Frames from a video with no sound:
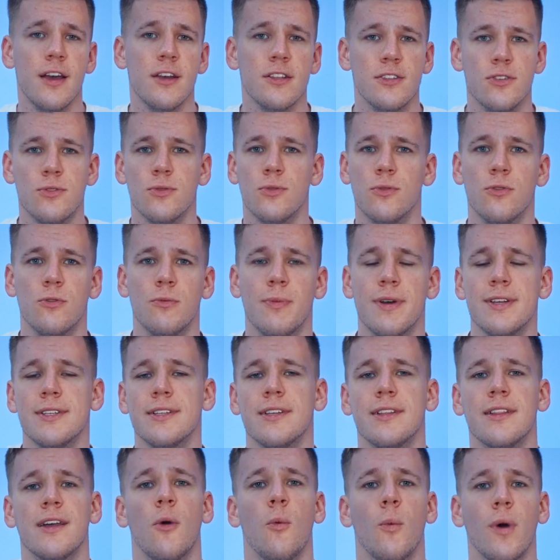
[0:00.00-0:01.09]
to
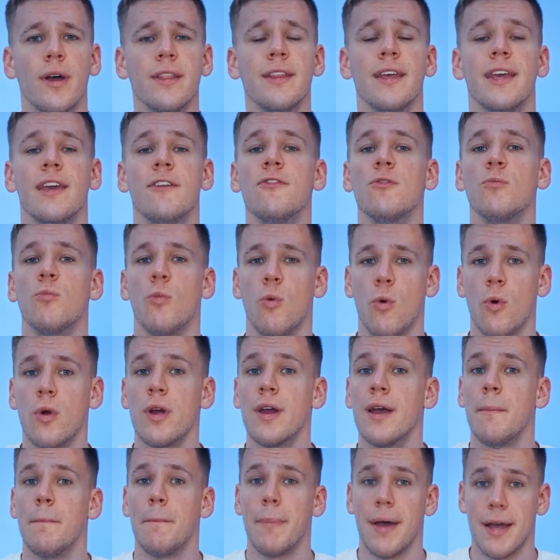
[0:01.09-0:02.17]
basically win even more
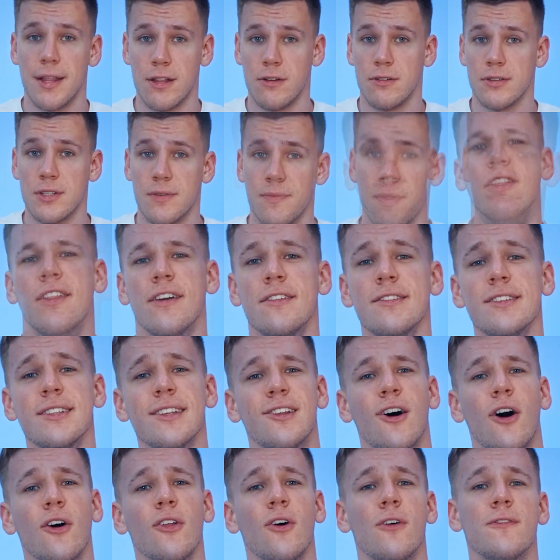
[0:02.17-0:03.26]
battles. There is a
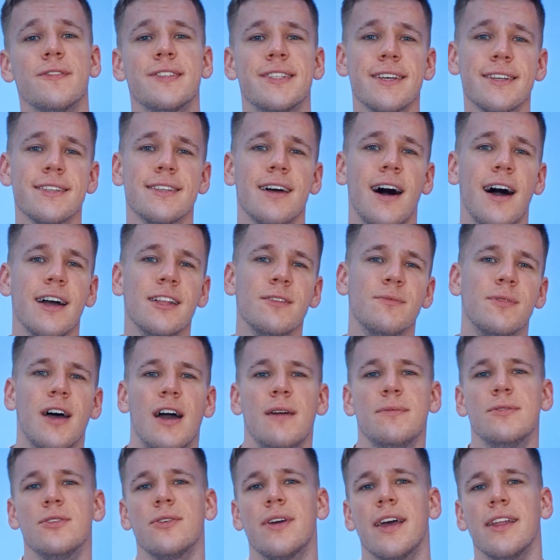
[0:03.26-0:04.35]
total of 6 item
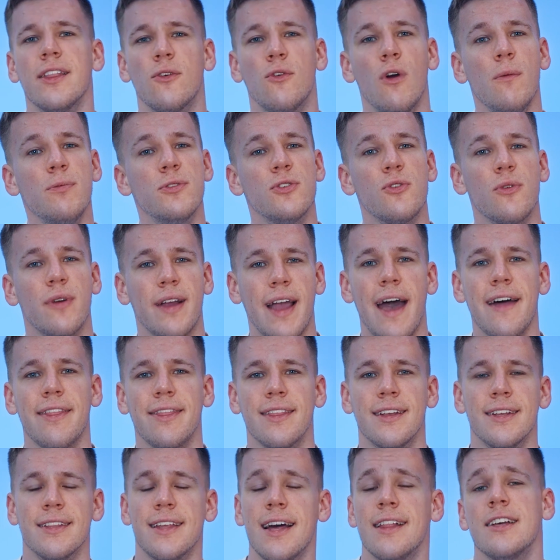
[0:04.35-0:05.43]
types you can equip to your cat
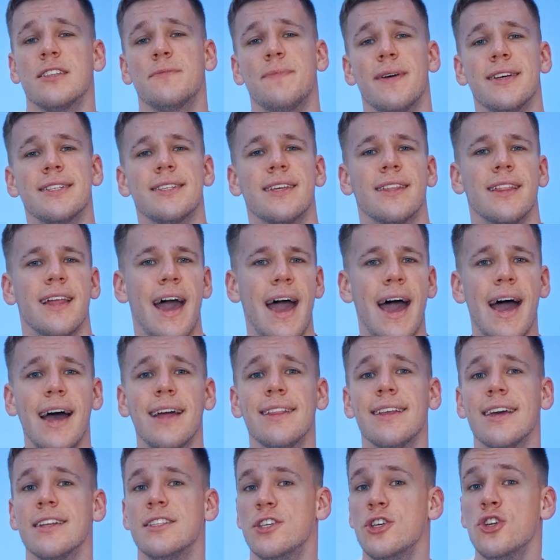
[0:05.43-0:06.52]
lead, and that's basically a
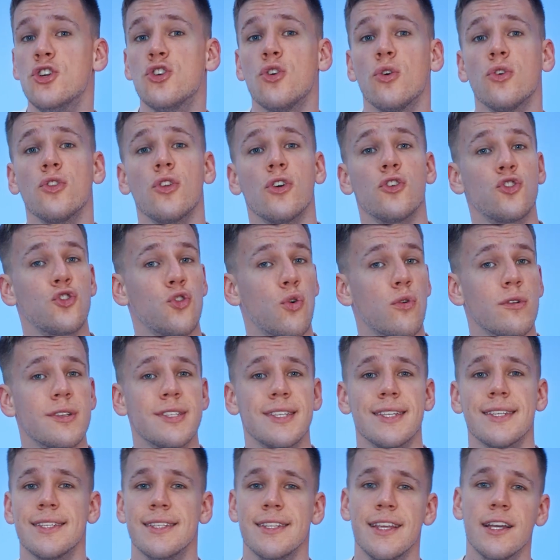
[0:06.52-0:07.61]
hat, a t-shirt,
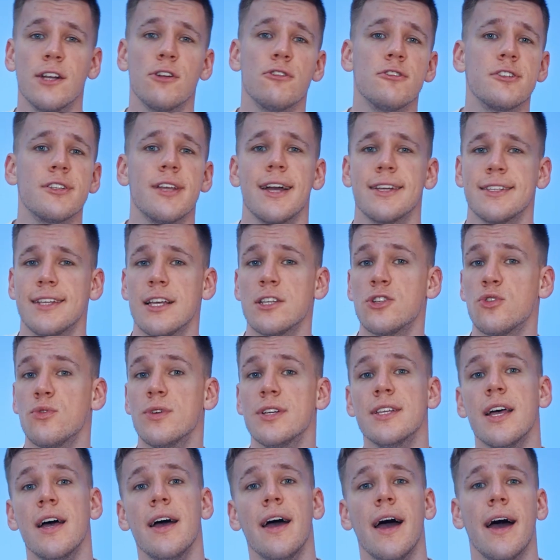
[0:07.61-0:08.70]
shorts, sneakers,
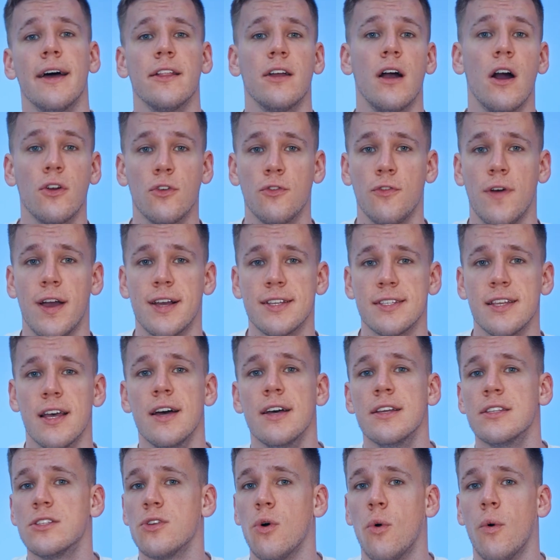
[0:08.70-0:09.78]
accessories, and artifacts.
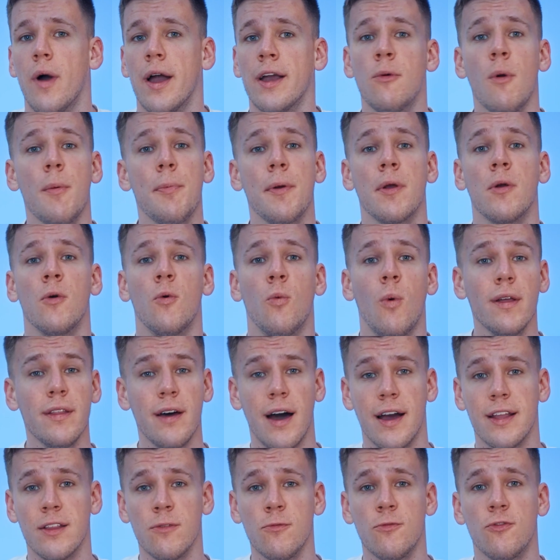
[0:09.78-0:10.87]
So equipping one
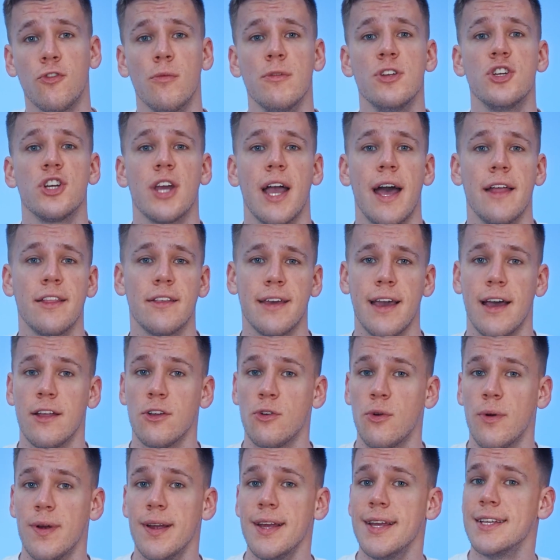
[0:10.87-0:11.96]
item from each ad
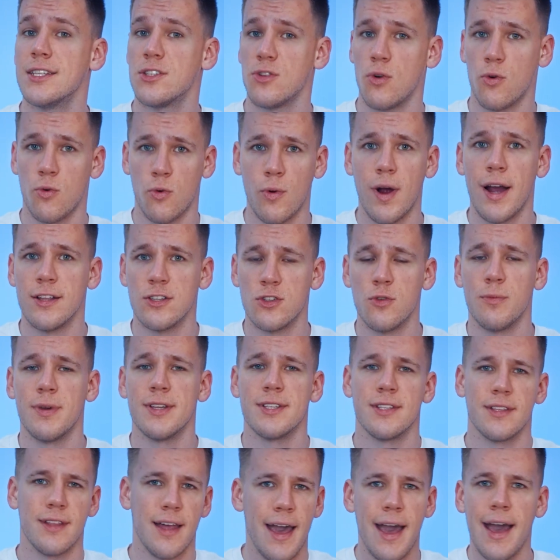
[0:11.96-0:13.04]
category is alright, so
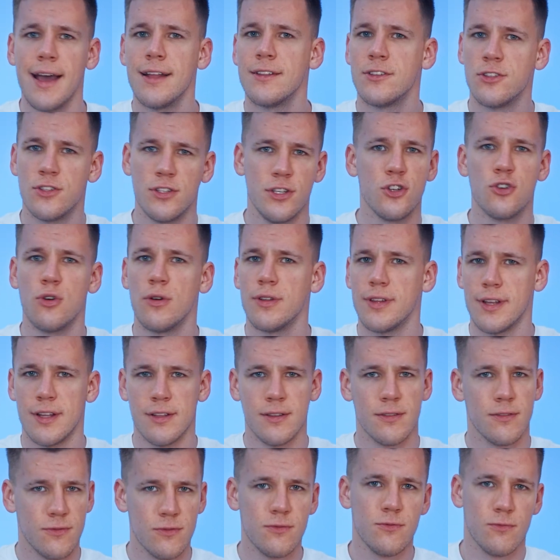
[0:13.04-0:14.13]
basically a hat, t-shirt, and